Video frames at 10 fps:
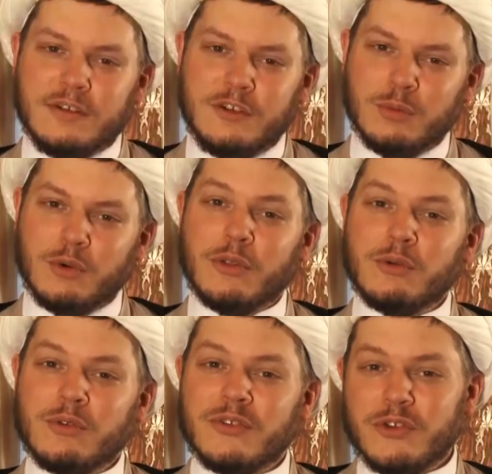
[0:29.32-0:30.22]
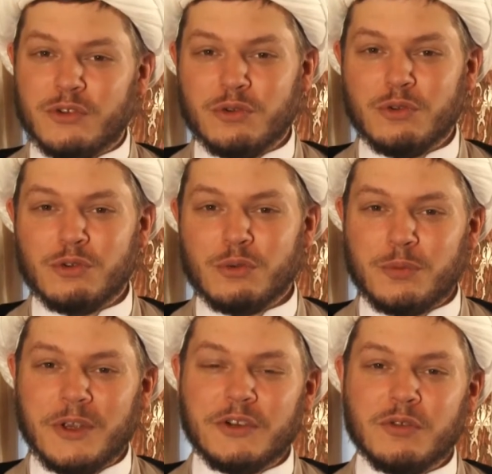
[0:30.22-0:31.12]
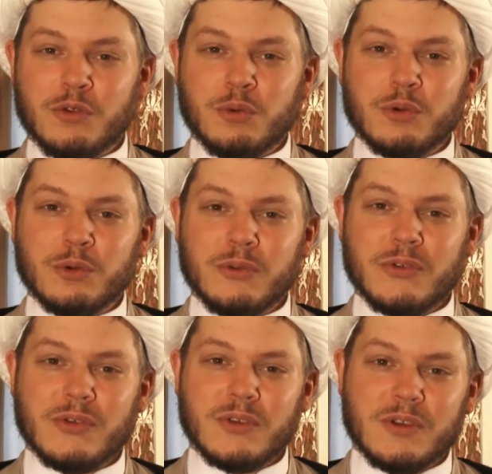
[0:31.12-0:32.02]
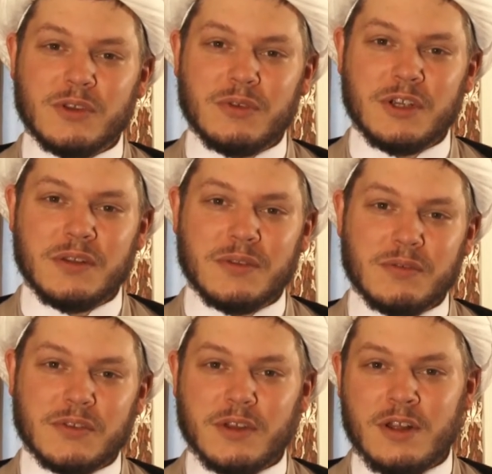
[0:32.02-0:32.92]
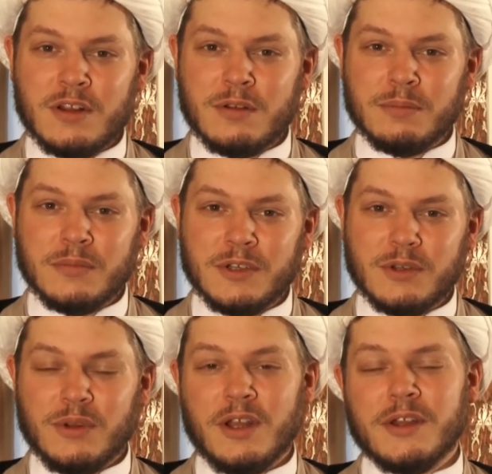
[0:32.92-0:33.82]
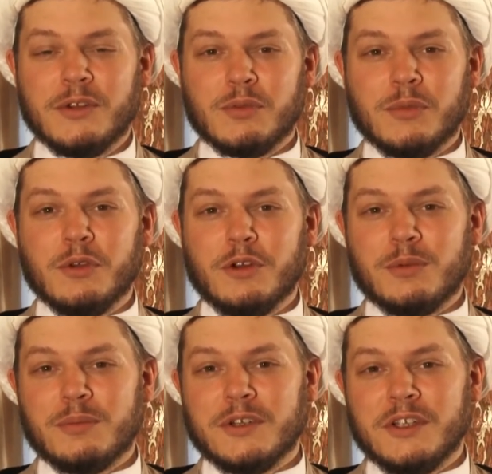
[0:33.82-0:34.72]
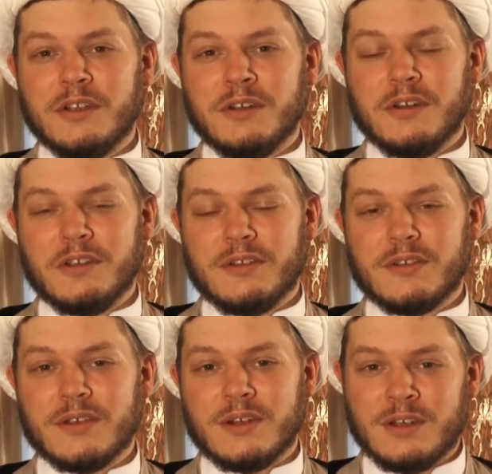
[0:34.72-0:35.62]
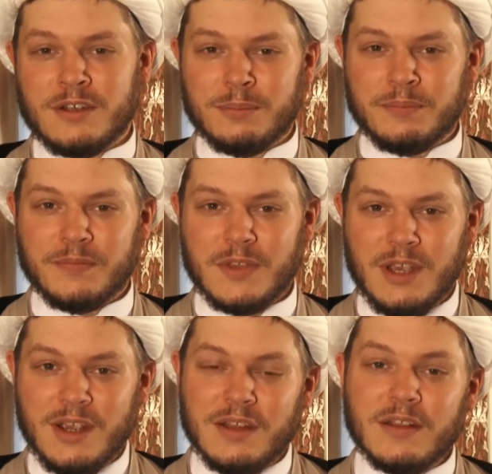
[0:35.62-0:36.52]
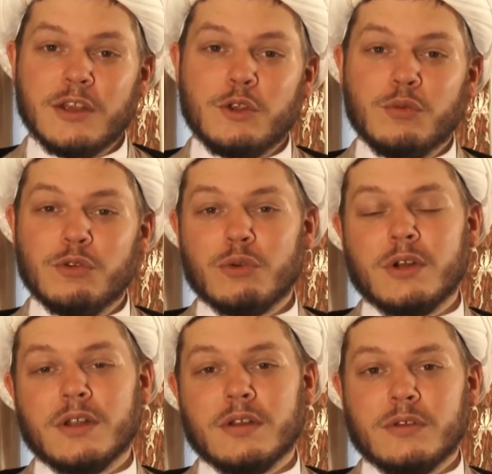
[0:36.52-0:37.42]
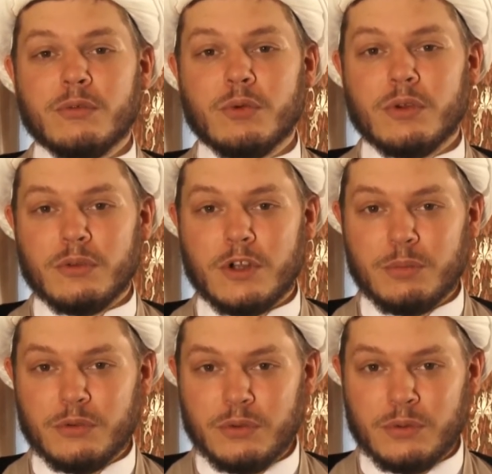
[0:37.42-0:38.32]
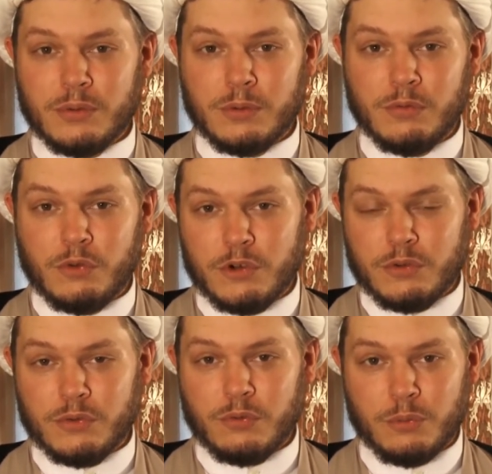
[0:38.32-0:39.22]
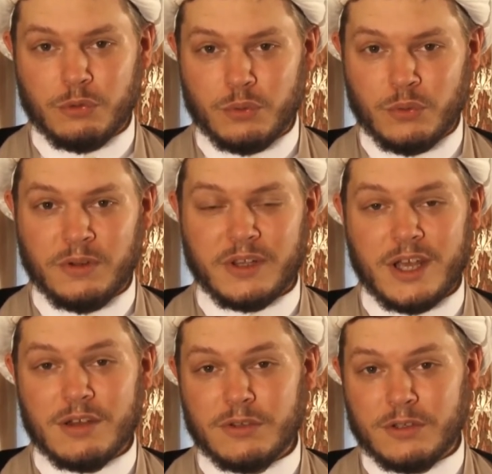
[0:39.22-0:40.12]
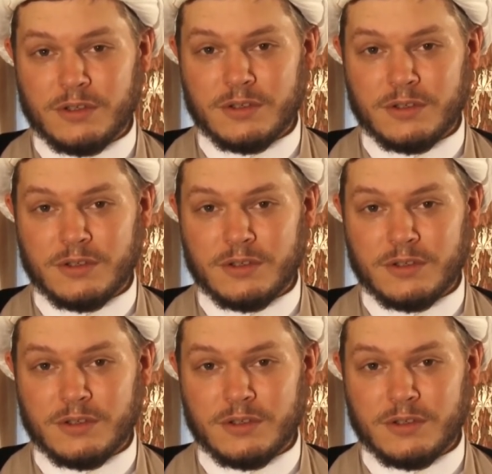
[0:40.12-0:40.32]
Dear brothers and sisters, respected viewers in the faith of Islam, the wilayat of Amir al-Mu'mineen alayhi salam, Thank you for joining us for another episode of Treasures from Usul al-Kafi,